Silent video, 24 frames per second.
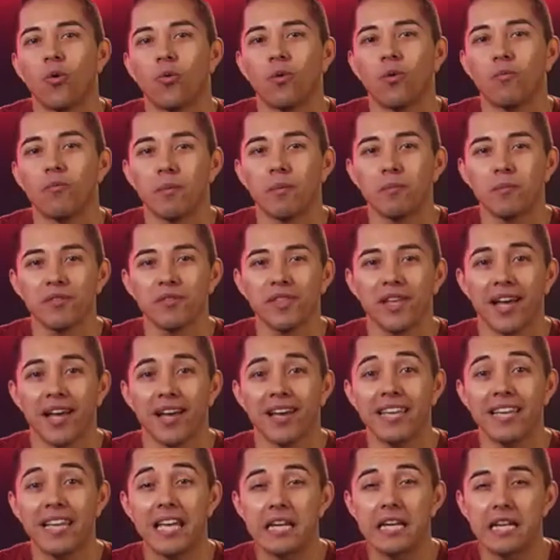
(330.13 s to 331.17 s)
Remember
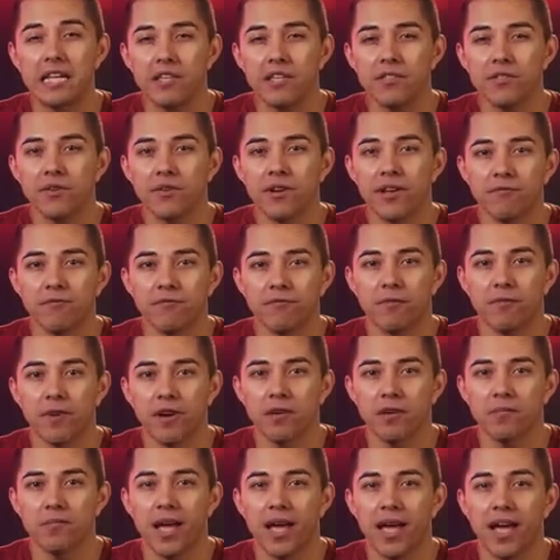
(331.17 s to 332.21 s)
that an Ethernet
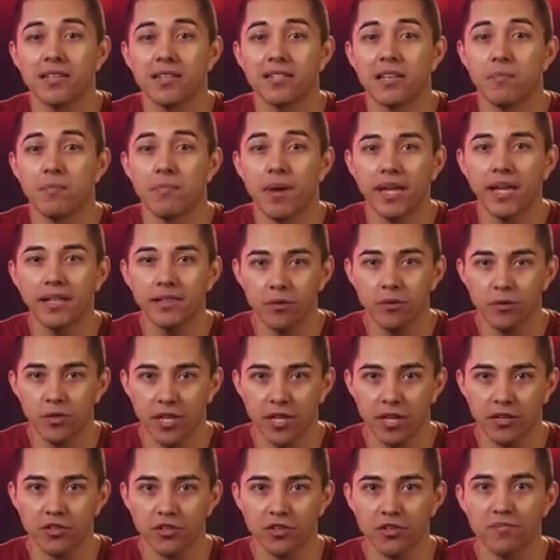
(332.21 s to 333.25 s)
frame has a payload
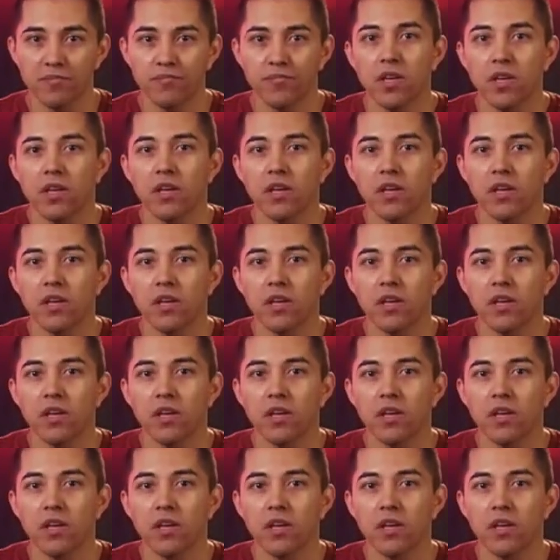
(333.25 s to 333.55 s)
section,